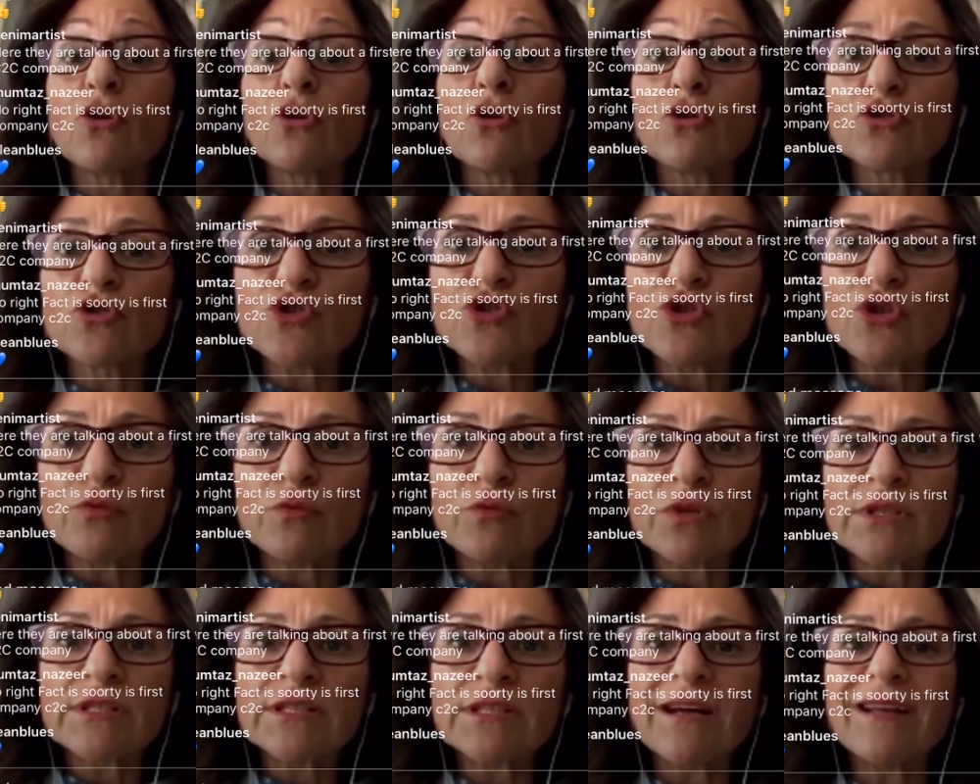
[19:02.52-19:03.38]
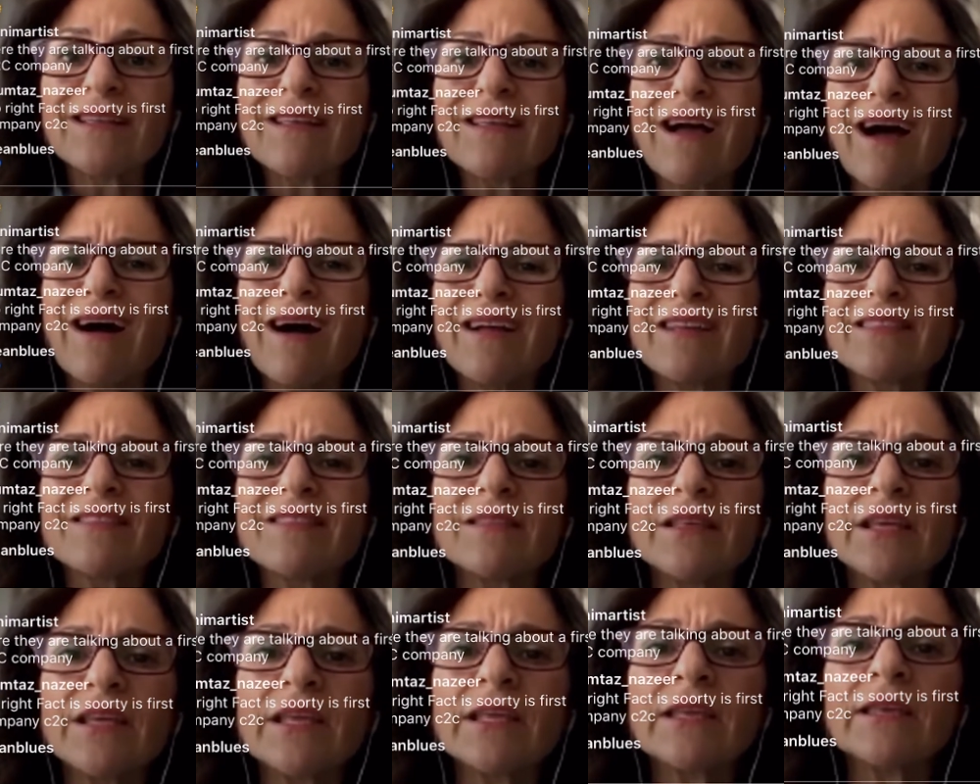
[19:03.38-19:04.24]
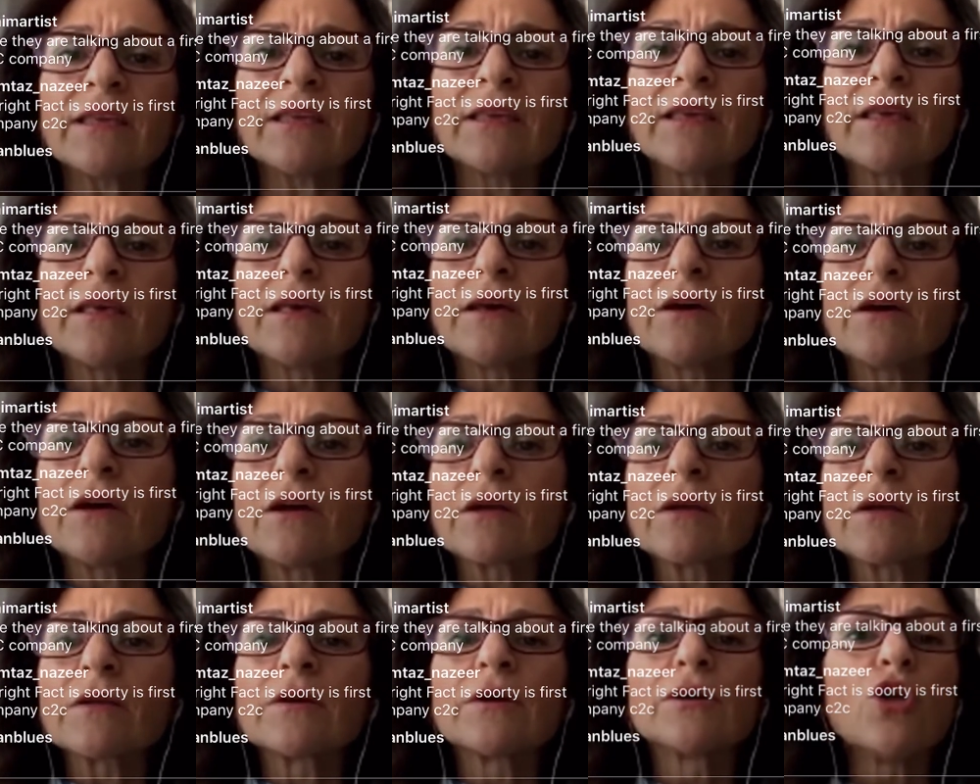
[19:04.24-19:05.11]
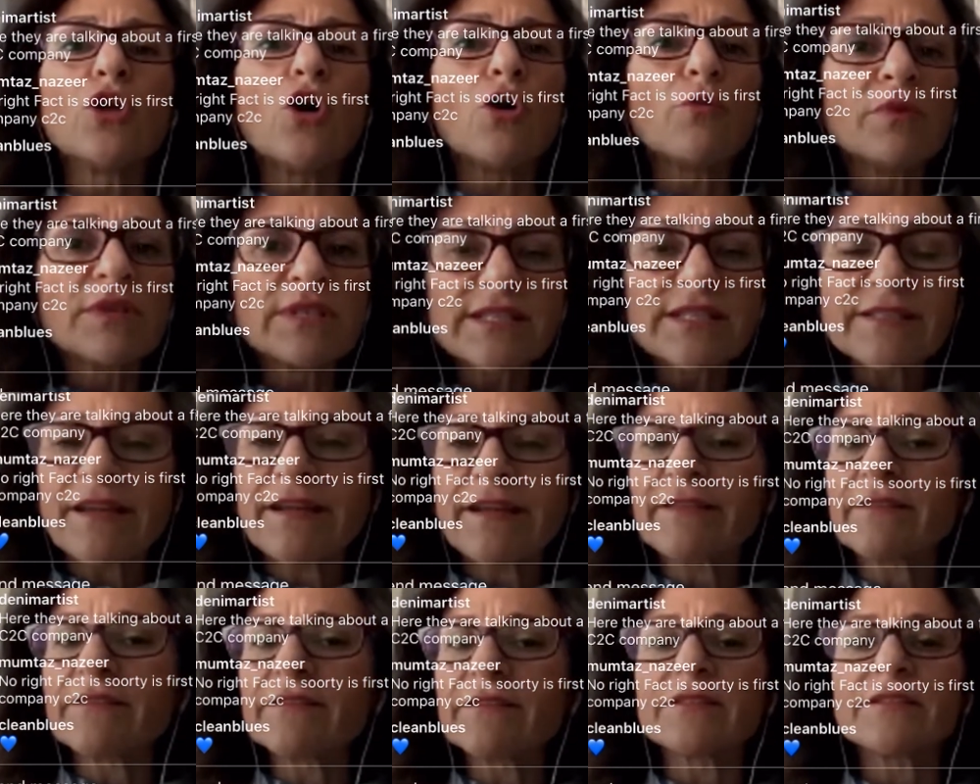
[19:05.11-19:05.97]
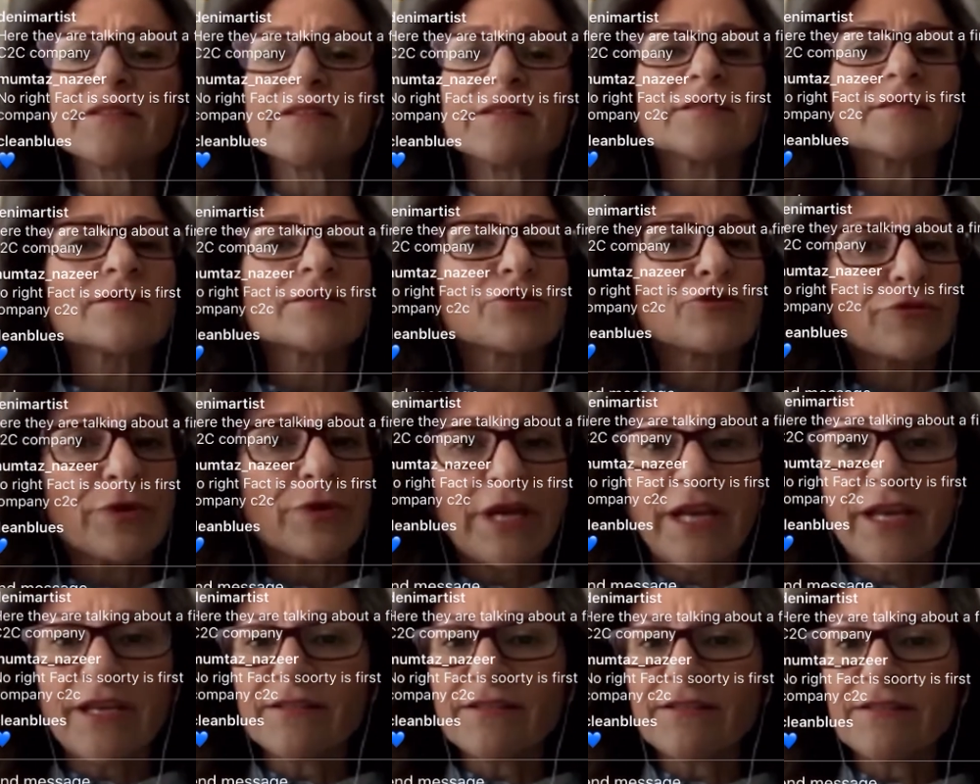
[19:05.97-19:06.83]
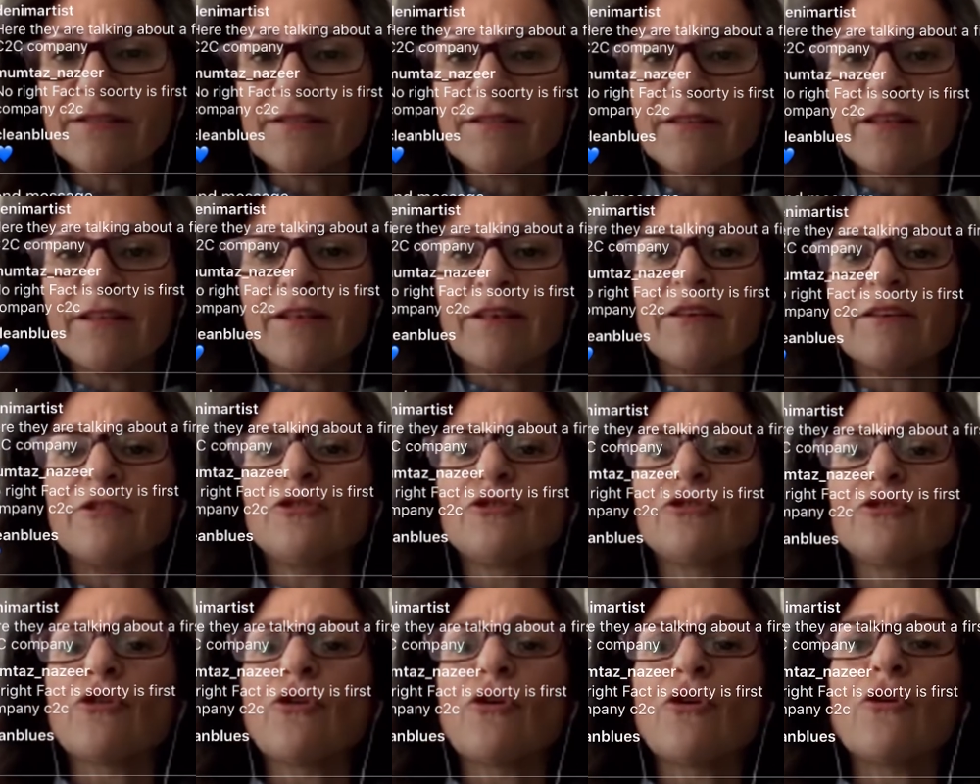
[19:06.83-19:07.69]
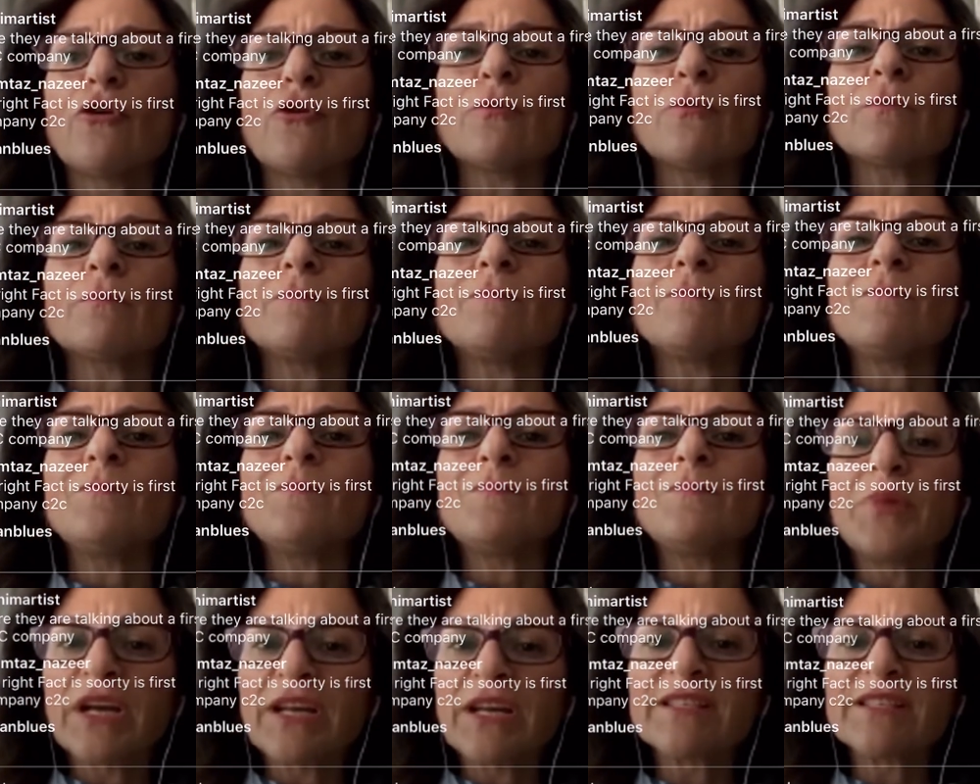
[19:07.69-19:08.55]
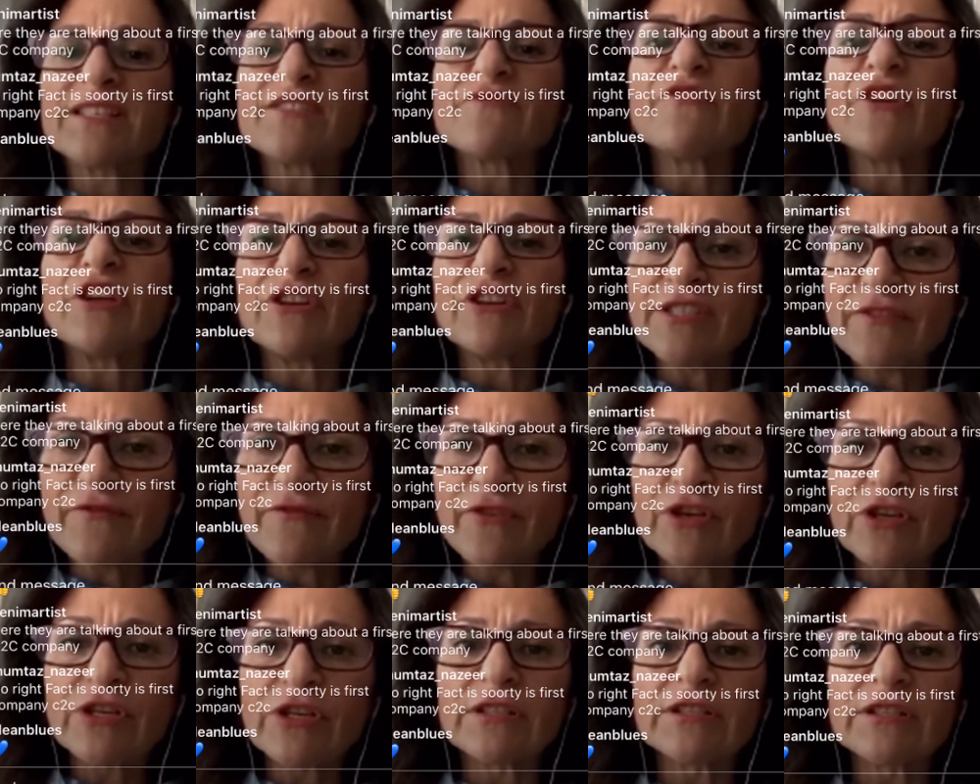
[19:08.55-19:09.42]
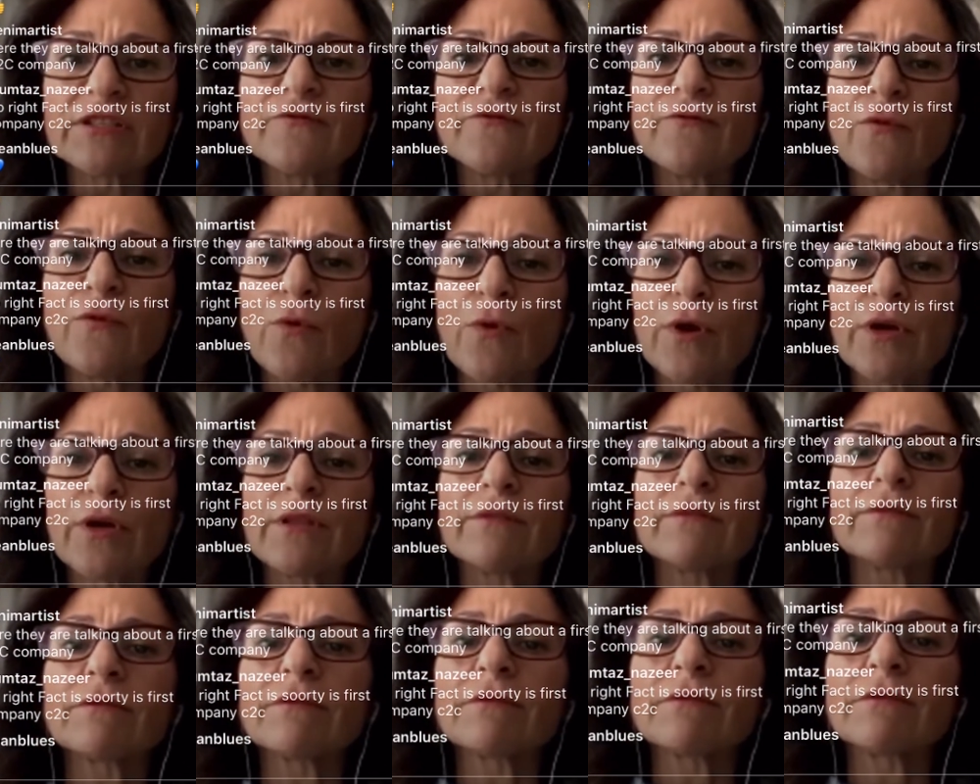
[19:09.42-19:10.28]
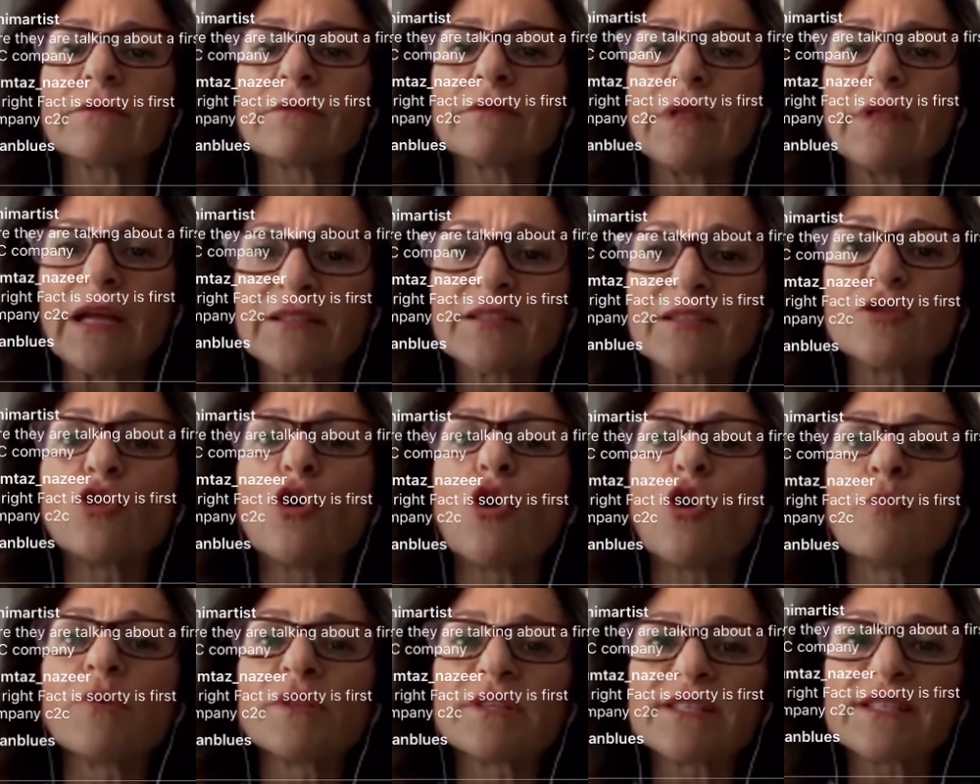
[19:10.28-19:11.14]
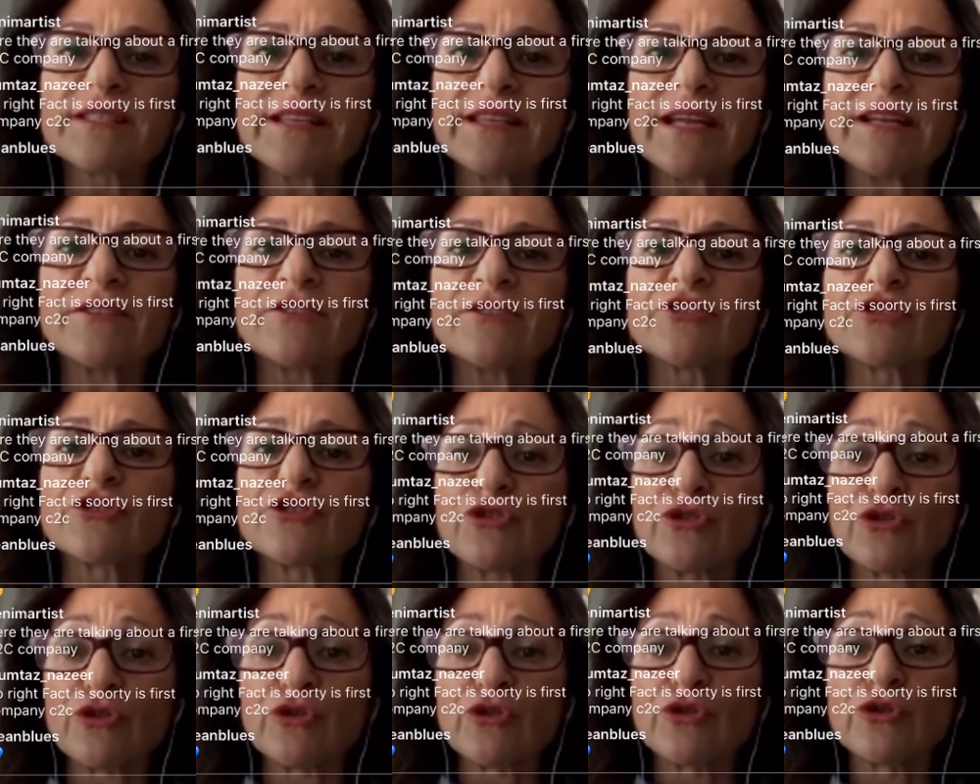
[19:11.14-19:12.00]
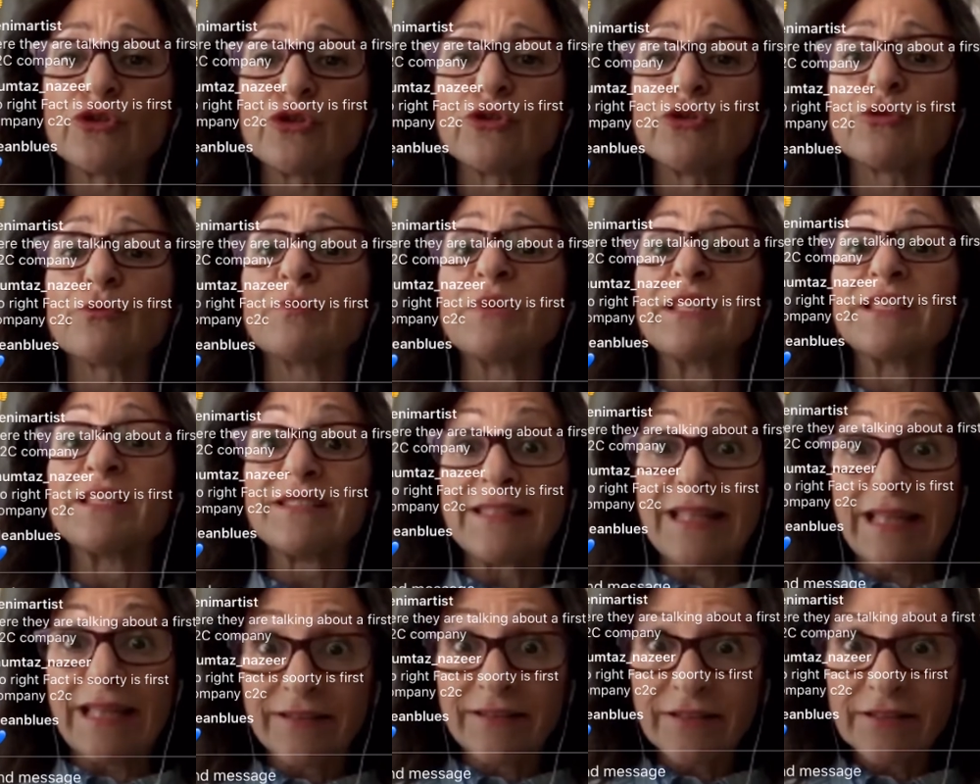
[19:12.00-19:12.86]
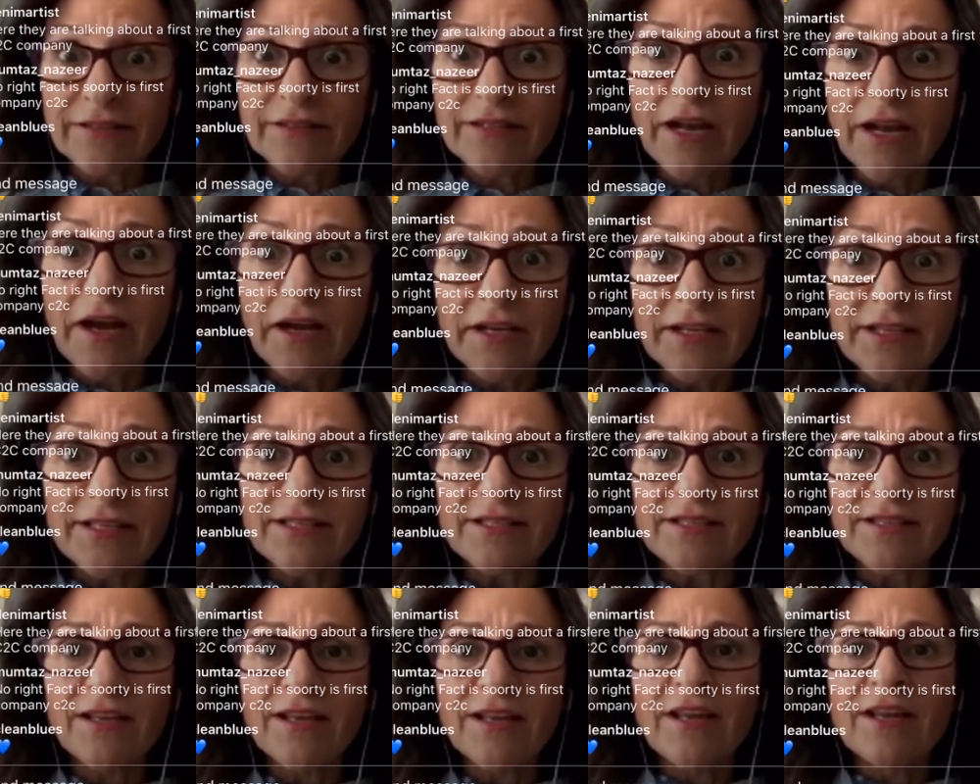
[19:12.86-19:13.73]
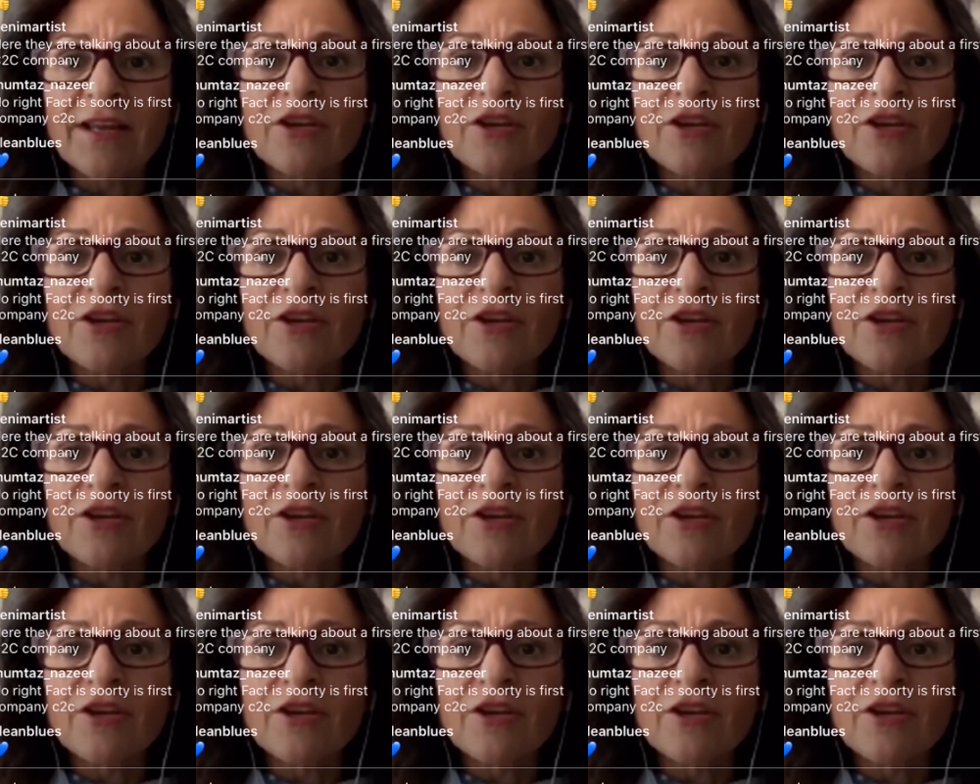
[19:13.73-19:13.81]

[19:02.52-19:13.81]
the consumers. I think global standards is great, but it's very difficult for that global standard to be standardized.